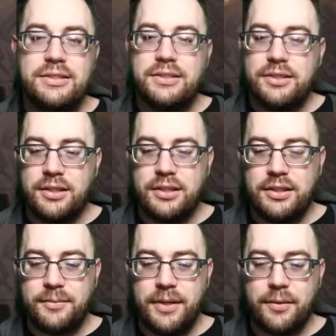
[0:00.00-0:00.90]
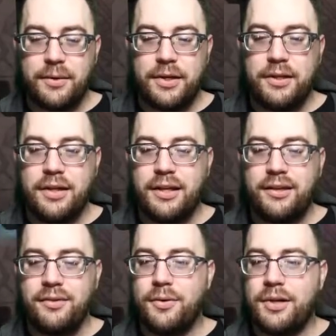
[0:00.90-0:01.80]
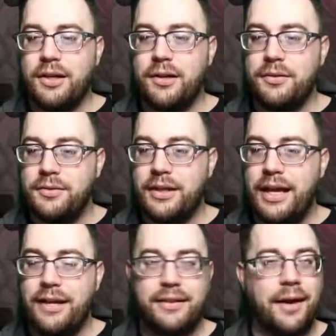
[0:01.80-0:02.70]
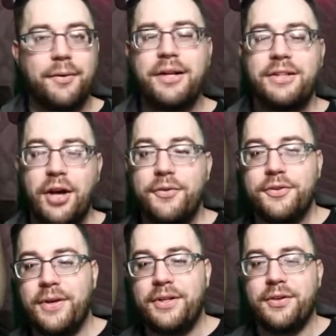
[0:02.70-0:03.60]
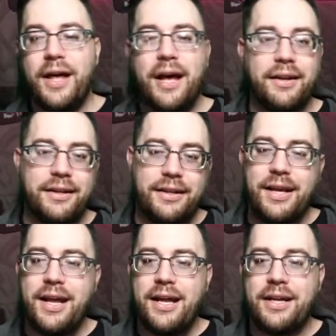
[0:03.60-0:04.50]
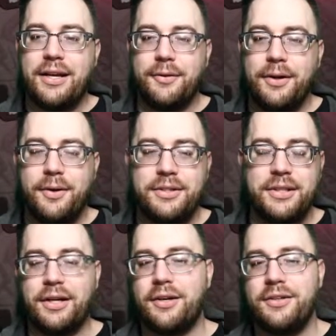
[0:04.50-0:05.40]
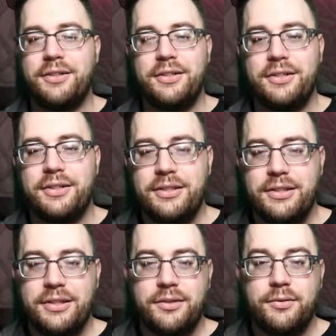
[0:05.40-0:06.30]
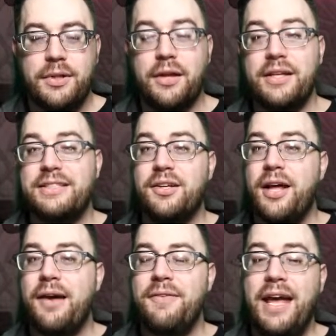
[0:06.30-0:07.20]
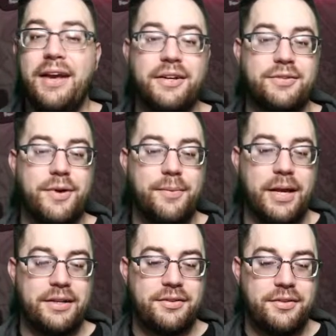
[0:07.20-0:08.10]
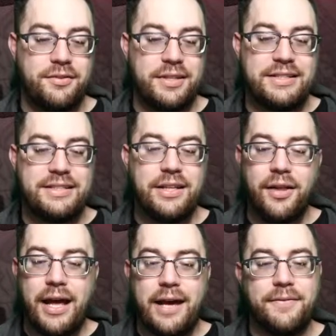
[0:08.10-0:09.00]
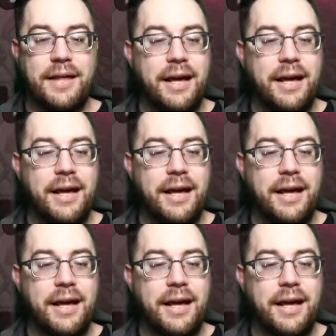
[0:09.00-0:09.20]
Yeah, we're gonna negate that. We're gonna Dovin's Veto that. Get out of here. We don't want you here. Now they still have the Angrath's Rampage. They still have that.